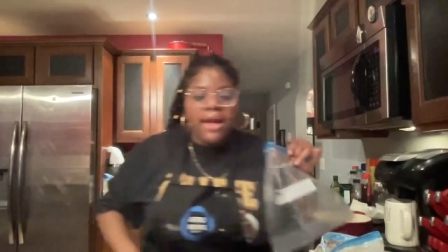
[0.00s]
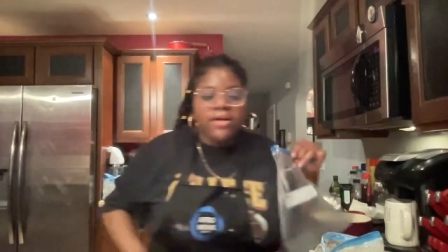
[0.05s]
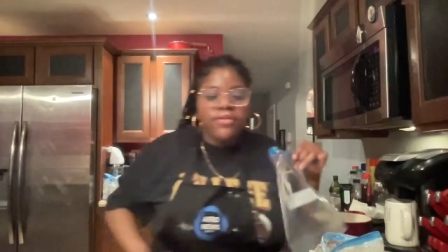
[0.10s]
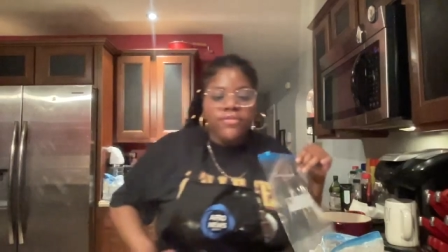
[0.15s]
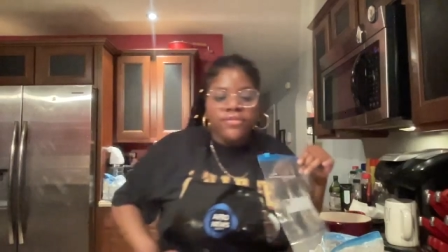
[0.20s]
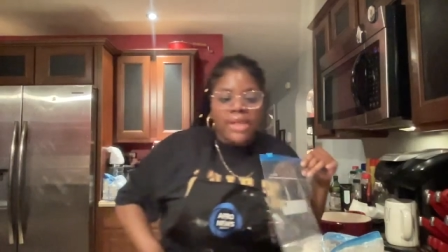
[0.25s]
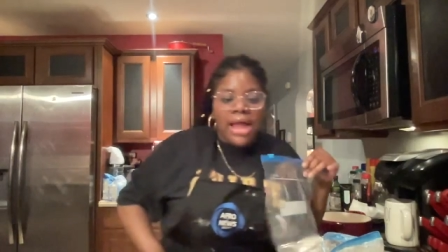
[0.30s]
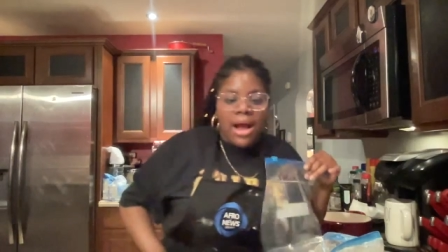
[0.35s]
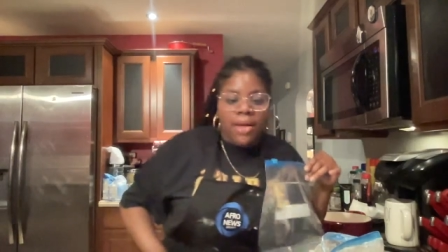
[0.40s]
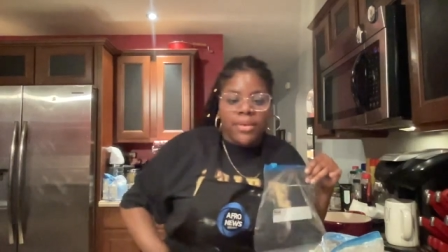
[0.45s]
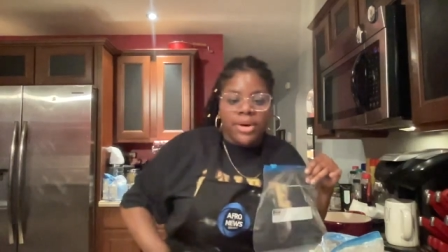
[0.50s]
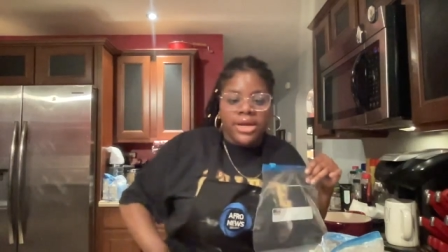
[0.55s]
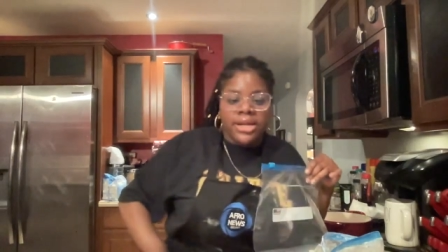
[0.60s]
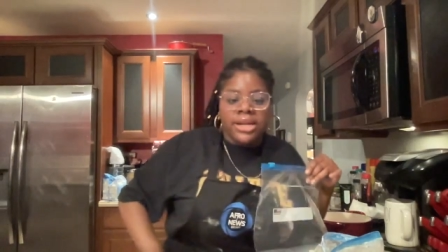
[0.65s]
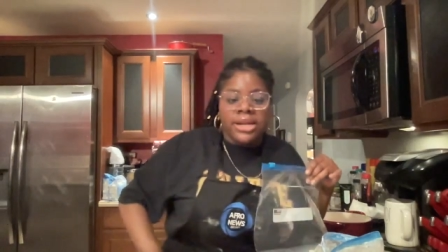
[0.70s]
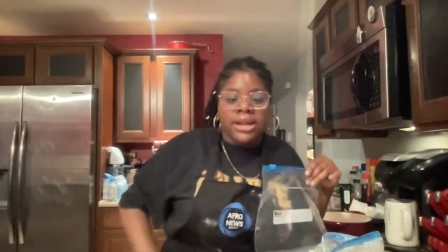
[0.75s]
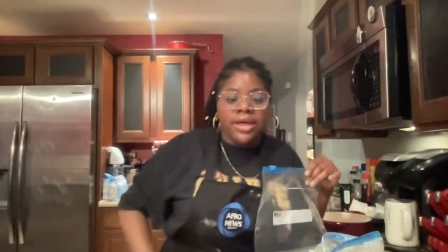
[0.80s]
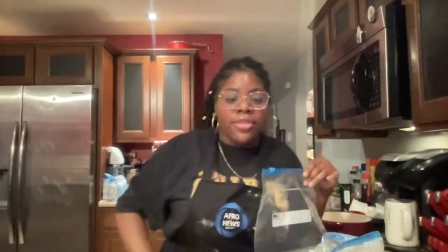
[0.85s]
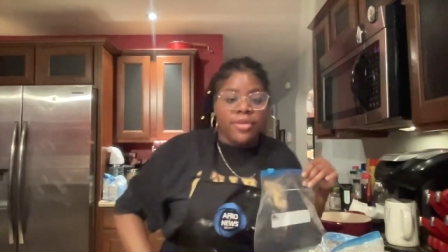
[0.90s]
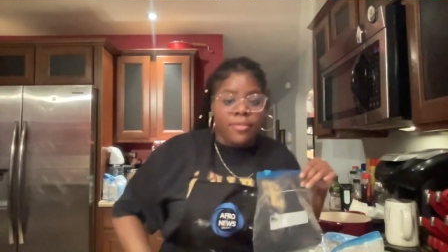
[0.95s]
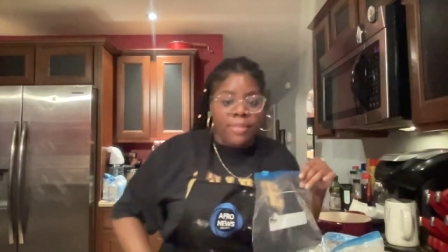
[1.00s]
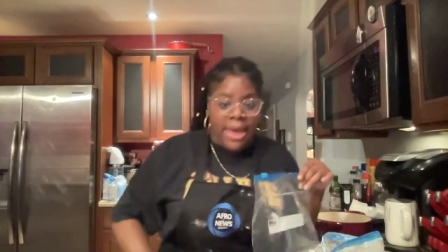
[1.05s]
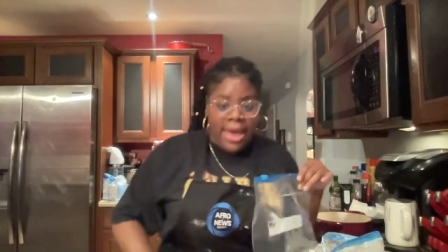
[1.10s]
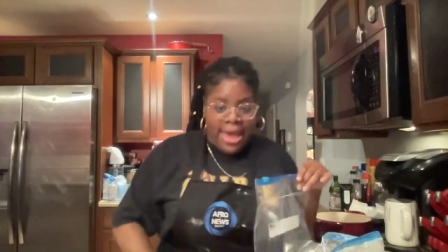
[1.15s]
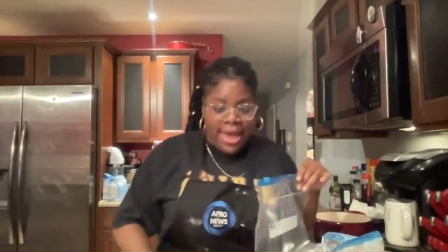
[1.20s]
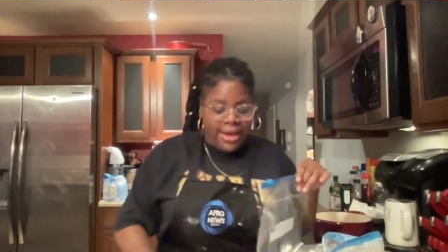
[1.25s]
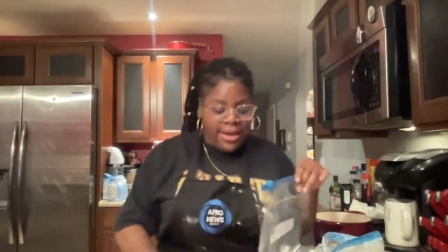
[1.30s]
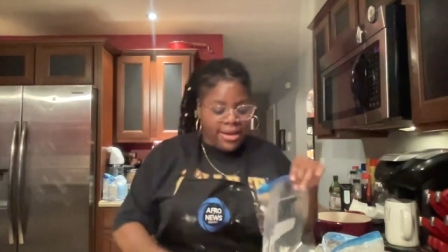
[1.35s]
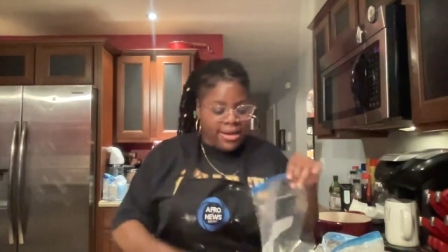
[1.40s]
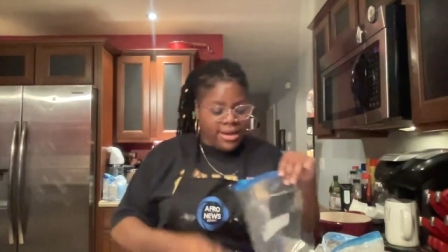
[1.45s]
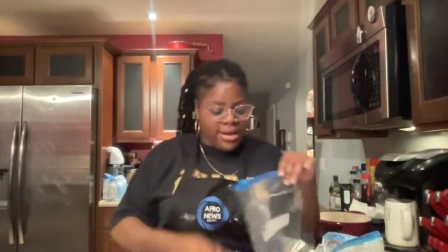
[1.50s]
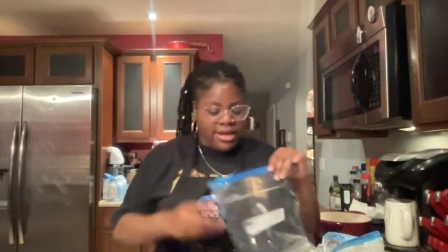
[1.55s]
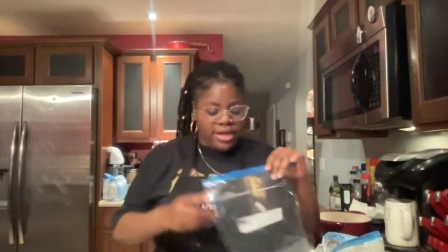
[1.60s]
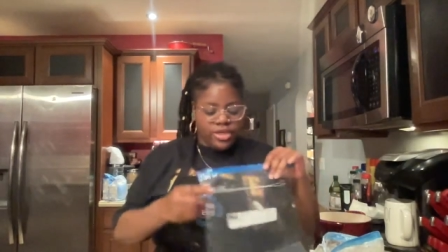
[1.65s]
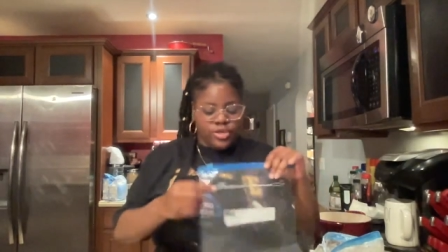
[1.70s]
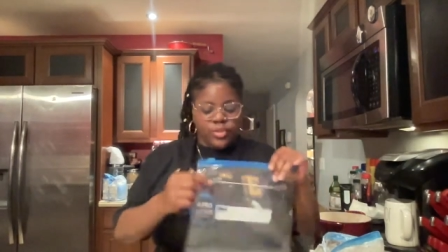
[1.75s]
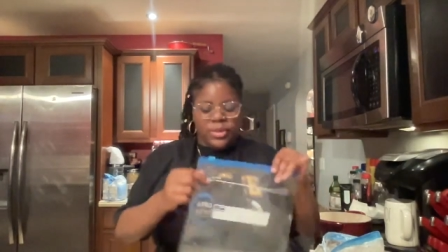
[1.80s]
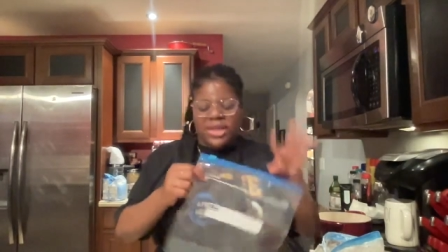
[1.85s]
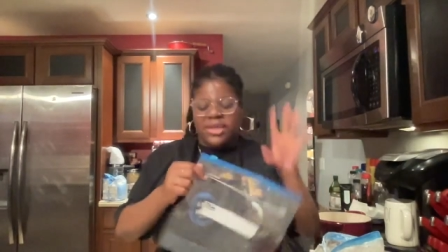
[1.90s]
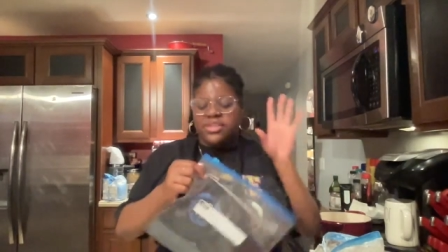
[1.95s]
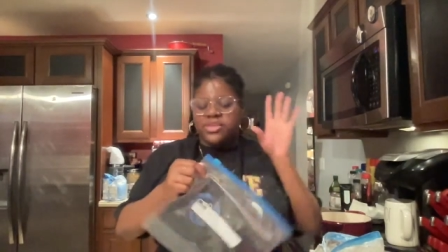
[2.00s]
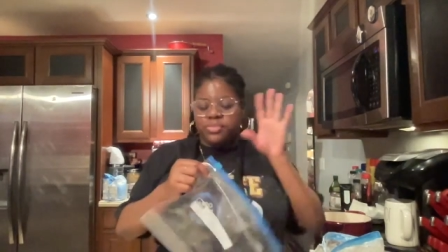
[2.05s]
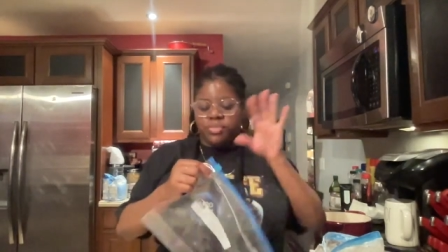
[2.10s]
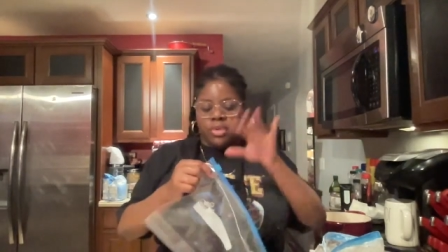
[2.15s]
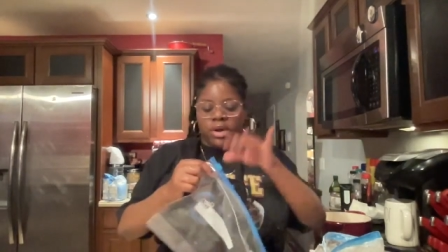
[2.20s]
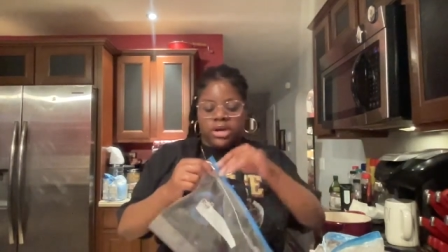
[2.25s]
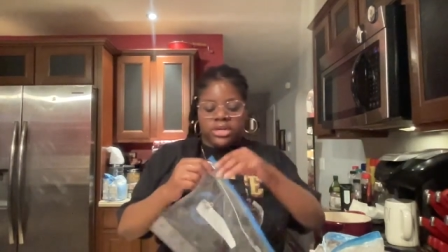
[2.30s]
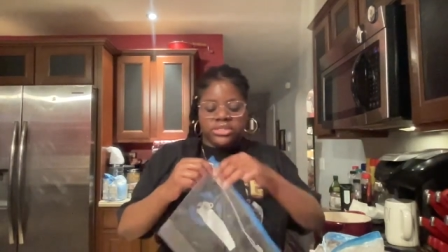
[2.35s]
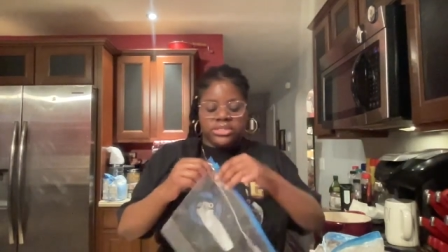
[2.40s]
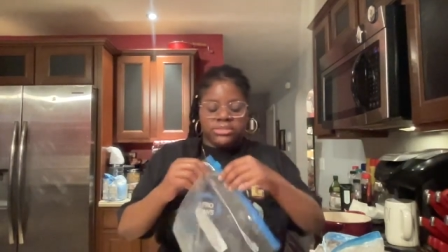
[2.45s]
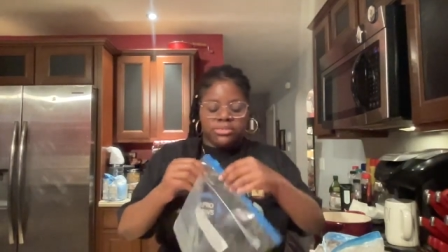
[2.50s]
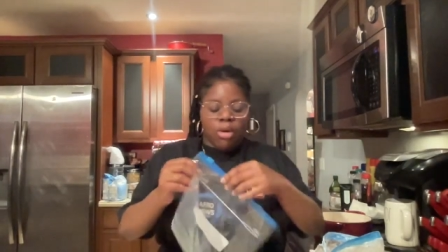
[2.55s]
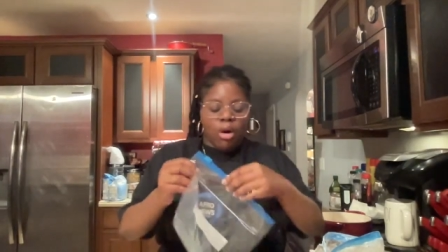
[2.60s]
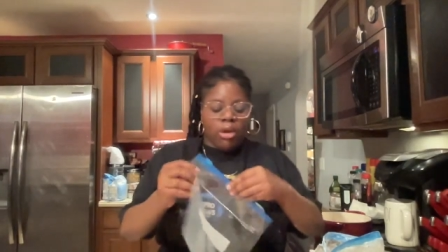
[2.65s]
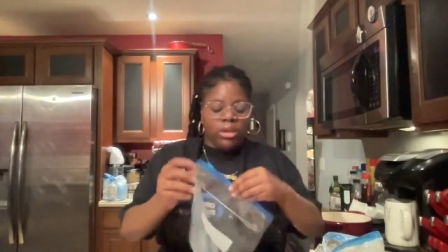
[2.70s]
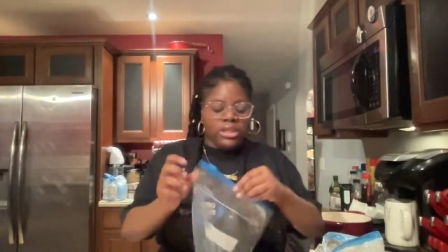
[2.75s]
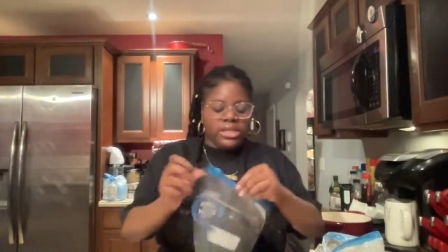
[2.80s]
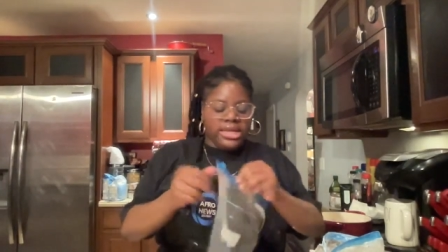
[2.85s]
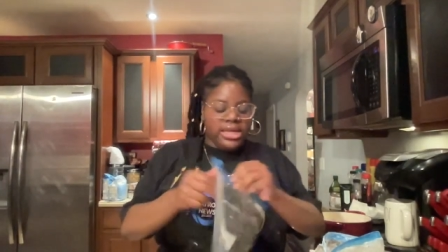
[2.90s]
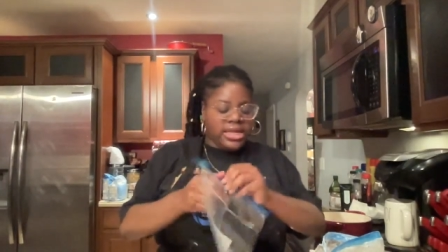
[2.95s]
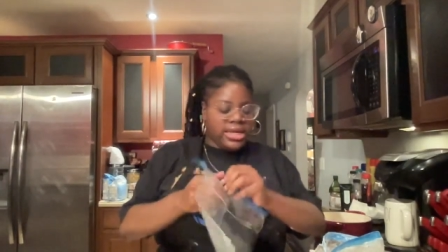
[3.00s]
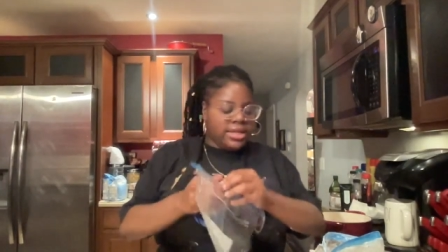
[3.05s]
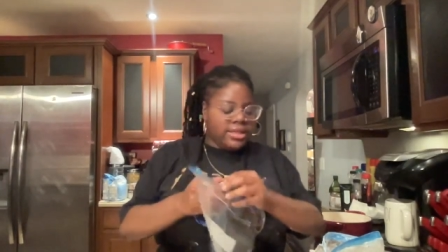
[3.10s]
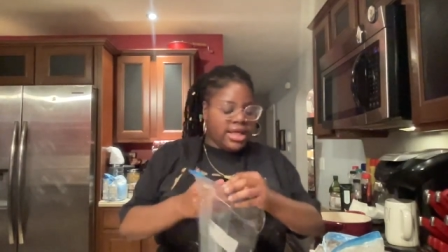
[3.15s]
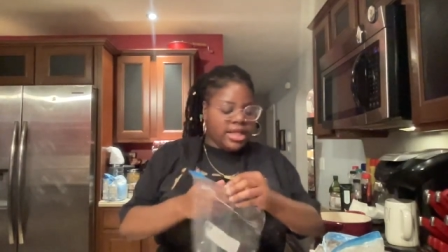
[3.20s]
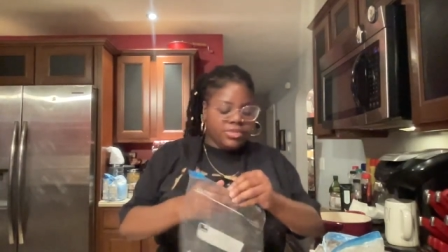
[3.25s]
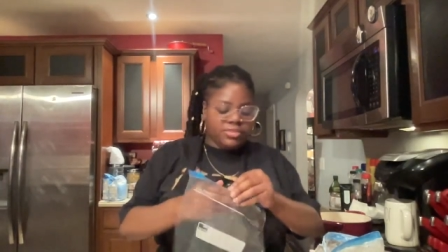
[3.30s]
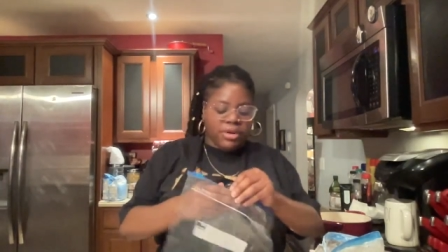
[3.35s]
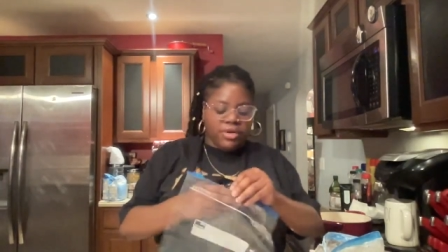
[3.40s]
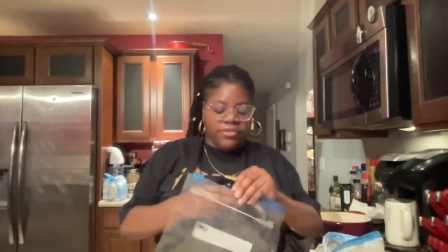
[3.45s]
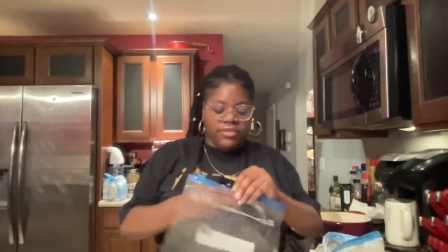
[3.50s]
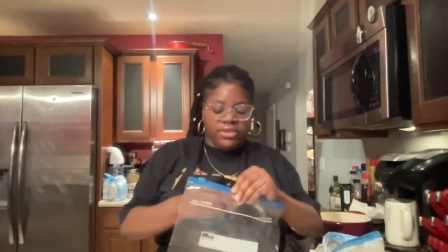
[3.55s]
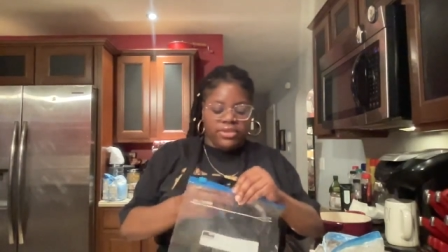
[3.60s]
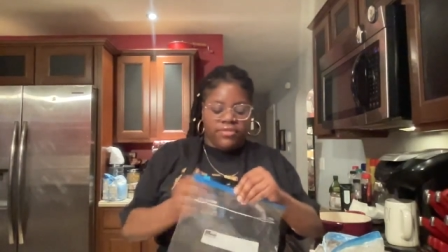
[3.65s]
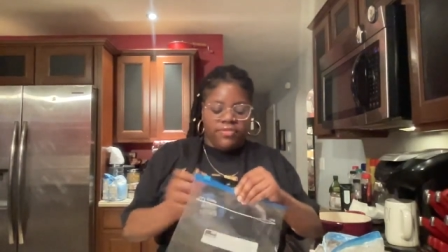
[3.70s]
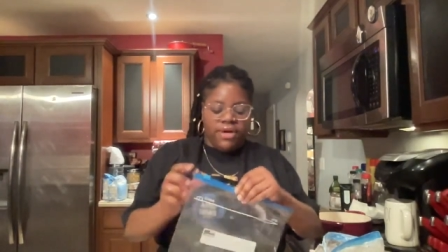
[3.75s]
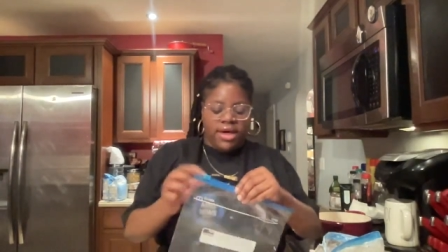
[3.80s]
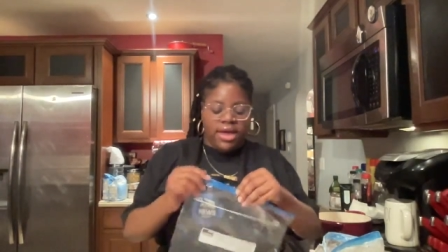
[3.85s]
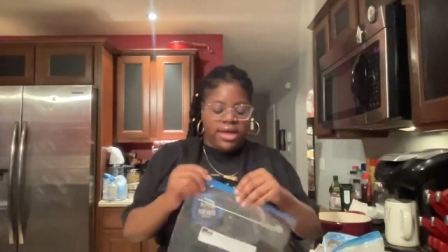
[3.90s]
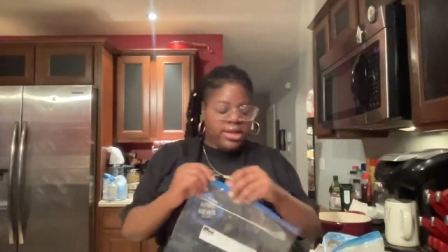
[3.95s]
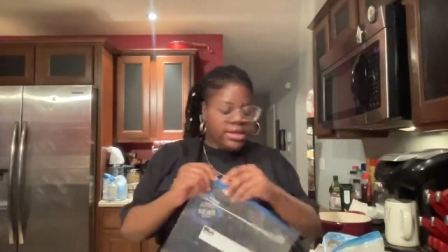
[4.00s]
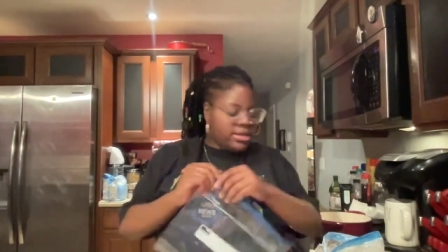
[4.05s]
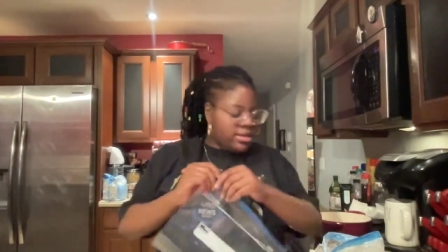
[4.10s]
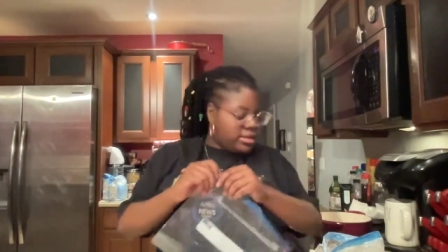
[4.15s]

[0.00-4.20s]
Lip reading: of flour in another bag because we sprung a small leak, and that's perfectly fine.